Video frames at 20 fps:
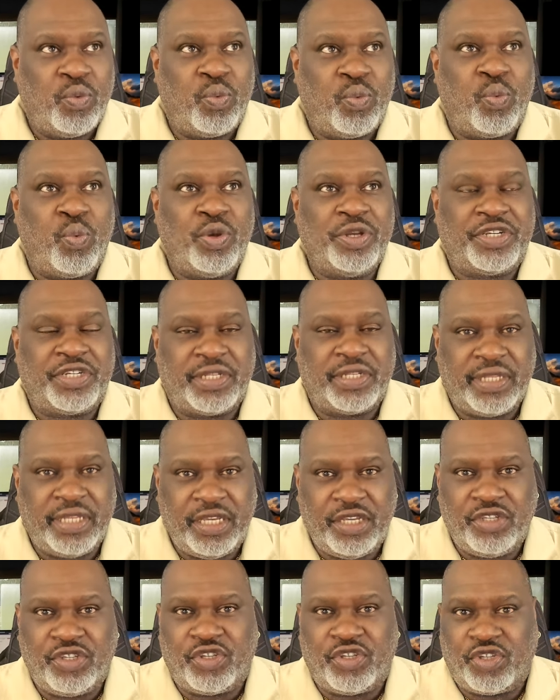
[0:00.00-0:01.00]
which
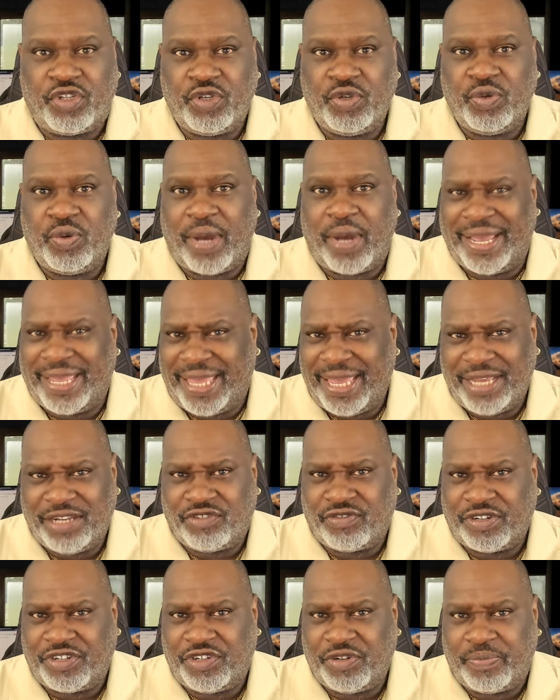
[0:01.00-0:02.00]
leads to, I can't
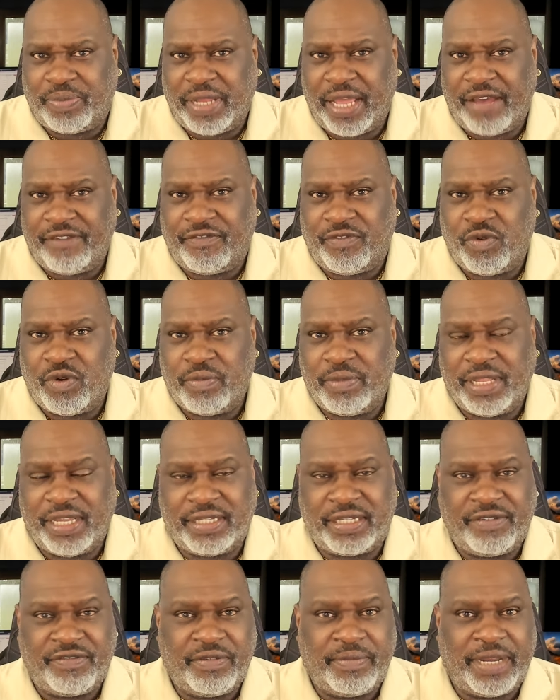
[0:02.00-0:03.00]
trust your platform
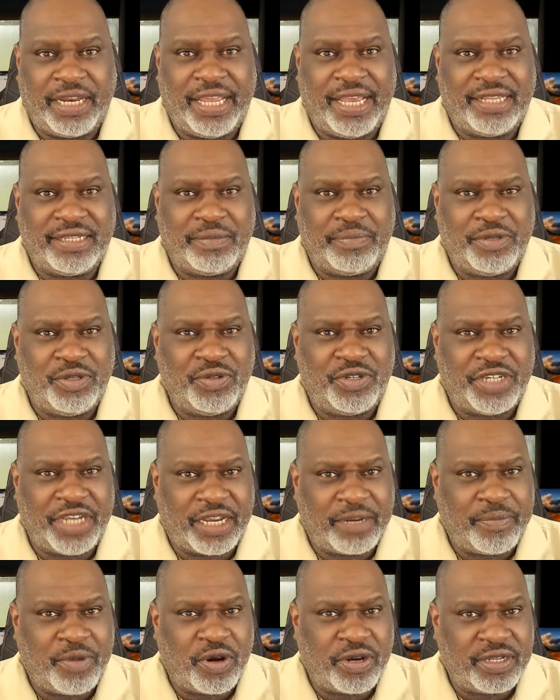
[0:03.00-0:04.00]
unless everybody has a blue
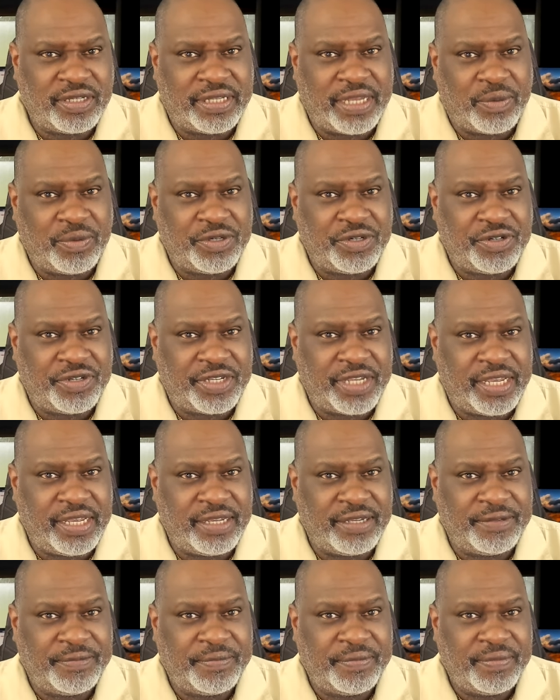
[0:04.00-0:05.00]
check mark. Is that what you're
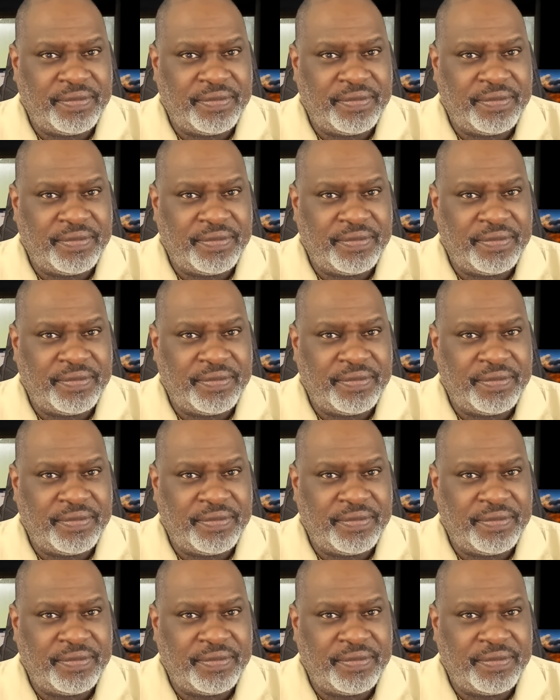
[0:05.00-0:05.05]
saying?